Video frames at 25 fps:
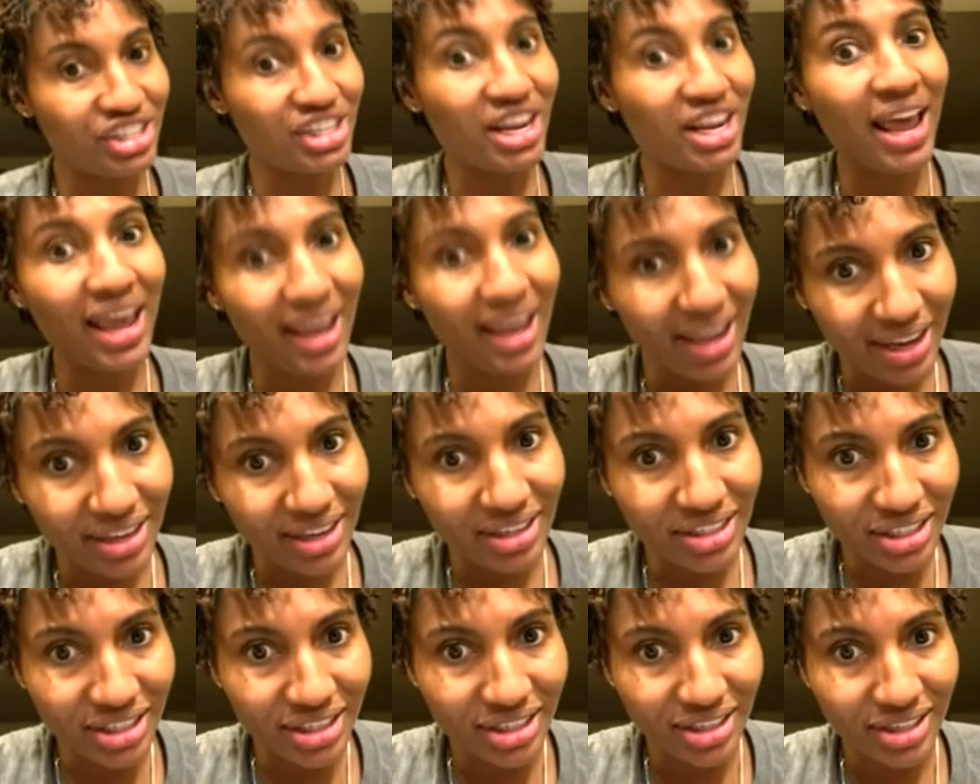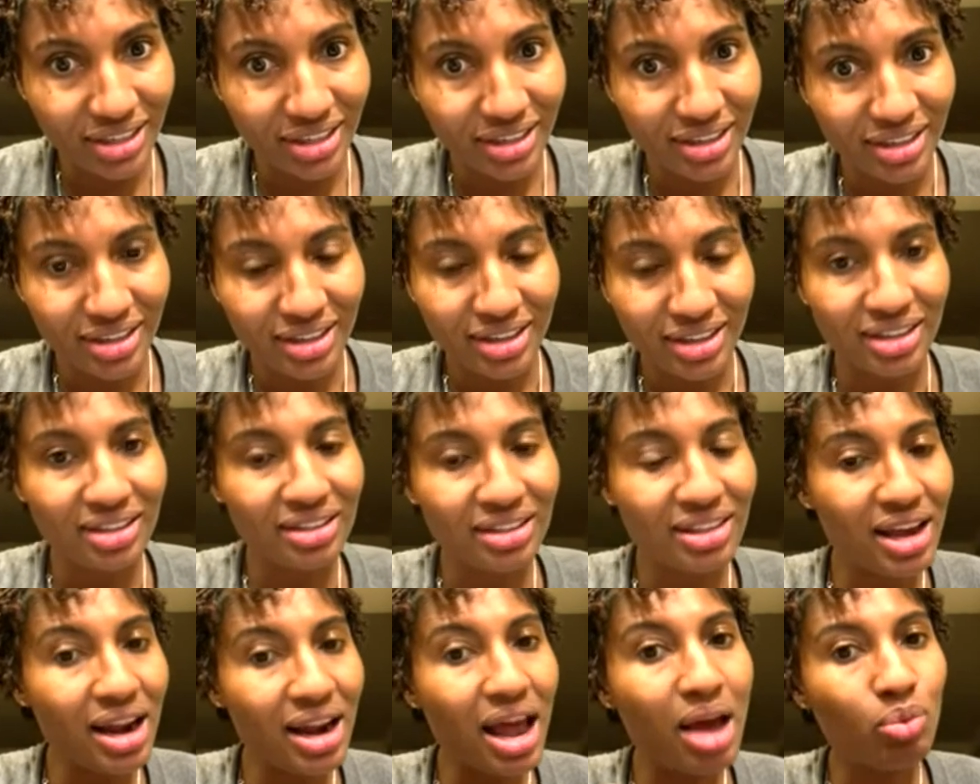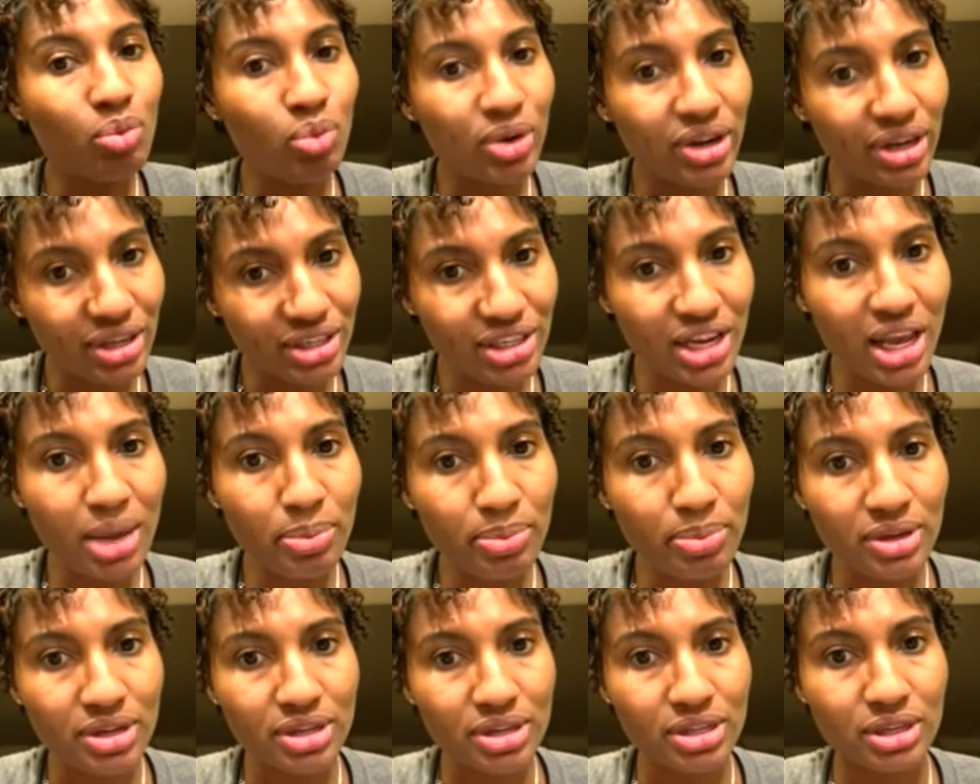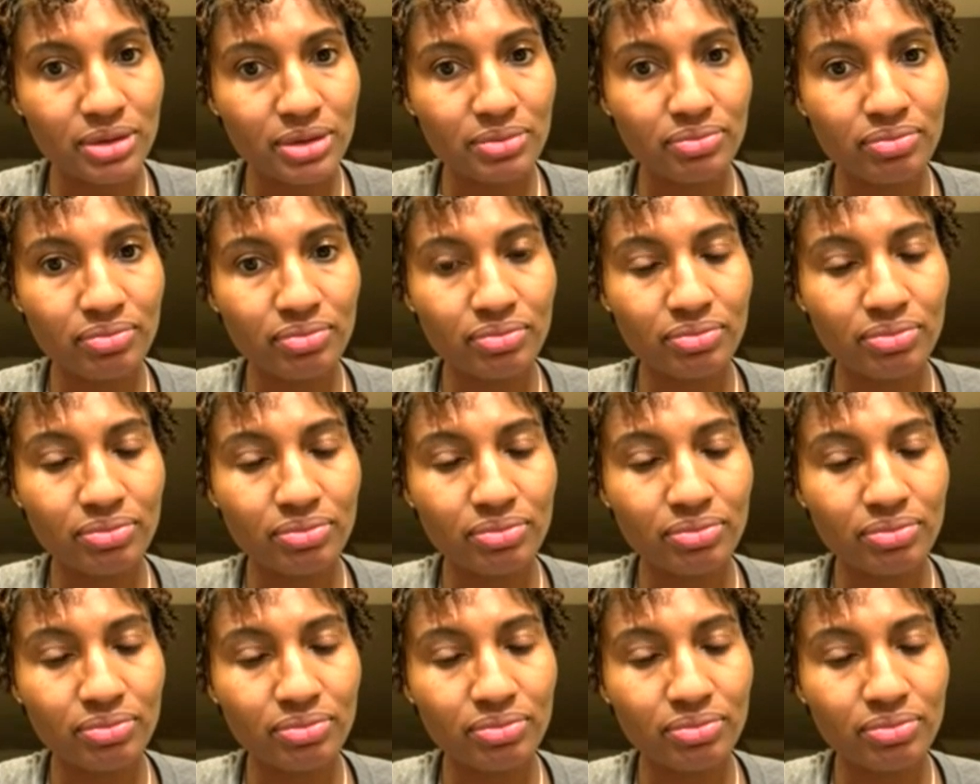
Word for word: change that I win a championship.